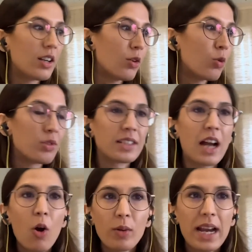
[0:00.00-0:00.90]
who's
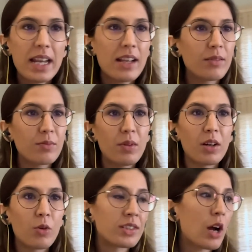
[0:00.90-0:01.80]
now
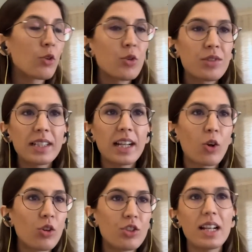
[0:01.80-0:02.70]
using
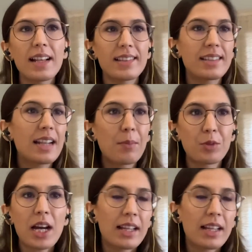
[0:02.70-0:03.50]
technology like Snapchat,